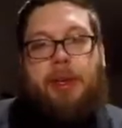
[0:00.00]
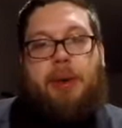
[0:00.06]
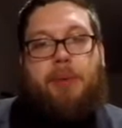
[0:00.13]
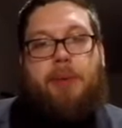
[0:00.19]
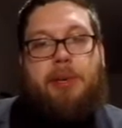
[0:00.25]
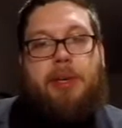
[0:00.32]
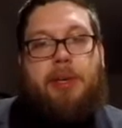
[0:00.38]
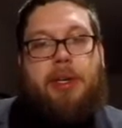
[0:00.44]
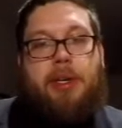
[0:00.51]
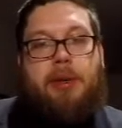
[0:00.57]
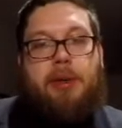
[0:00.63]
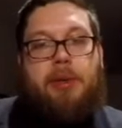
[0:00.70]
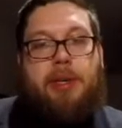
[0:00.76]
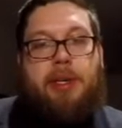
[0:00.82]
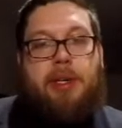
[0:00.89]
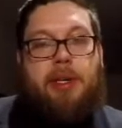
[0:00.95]
I wonder
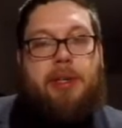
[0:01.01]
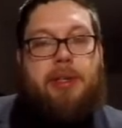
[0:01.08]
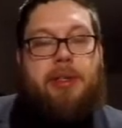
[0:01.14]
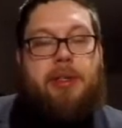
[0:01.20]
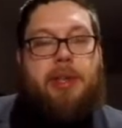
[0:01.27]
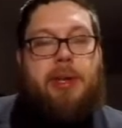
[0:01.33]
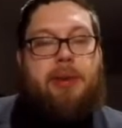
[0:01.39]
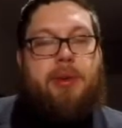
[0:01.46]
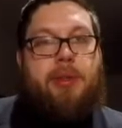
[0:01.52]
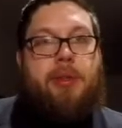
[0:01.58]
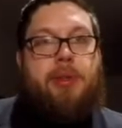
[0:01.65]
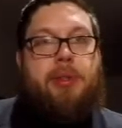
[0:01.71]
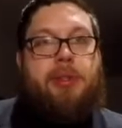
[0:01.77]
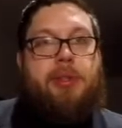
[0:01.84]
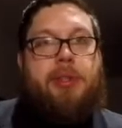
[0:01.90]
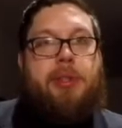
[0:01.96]
how
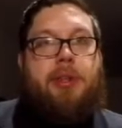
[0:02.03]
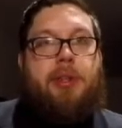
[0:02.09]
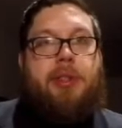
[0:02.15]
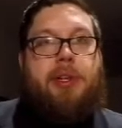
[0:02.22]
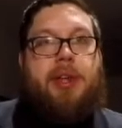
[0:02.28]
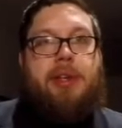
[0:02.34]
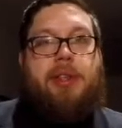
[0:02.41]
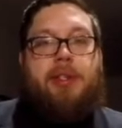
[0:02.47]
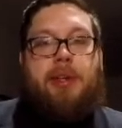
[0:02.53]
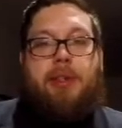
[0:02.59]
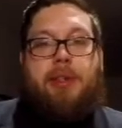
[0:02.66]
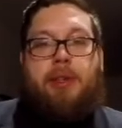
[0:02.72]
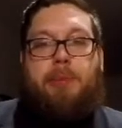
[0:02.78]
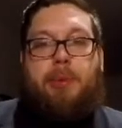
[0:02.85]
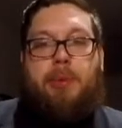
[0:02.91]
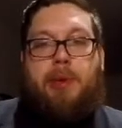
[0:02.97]
close they'll taste to
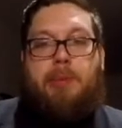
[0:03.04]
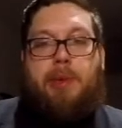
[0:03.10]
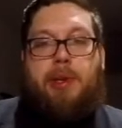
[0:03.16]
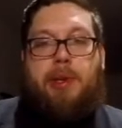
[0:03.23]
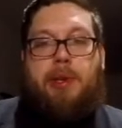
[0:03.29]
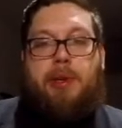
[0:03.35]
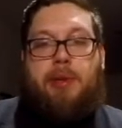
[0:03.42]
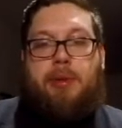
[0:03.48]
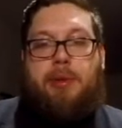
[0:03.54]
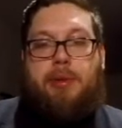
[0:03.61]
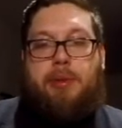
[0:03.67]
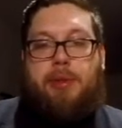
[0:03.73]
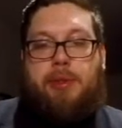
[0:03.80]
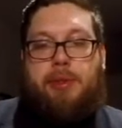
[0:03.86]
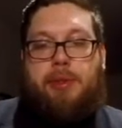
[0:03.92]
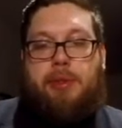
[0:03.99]
the Bokkeumyeon
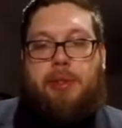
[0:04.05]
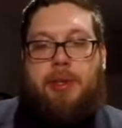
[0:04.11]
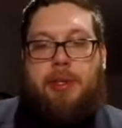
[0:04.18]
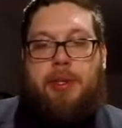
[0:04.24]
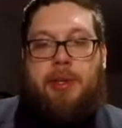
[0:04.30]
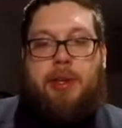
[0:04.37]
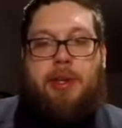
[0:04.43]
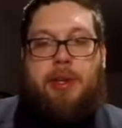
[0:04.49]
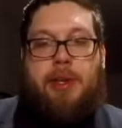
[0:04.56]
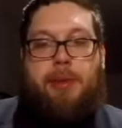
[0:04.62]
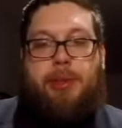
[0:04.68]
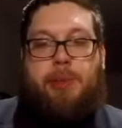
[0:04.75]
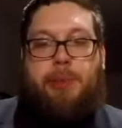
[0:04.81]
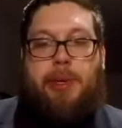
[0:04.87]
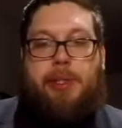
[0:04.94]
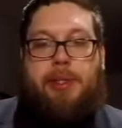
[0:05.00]
noodles, how
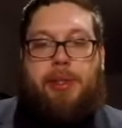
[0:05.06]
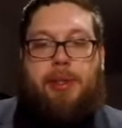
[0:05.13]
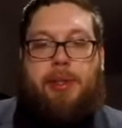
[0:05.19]
spicy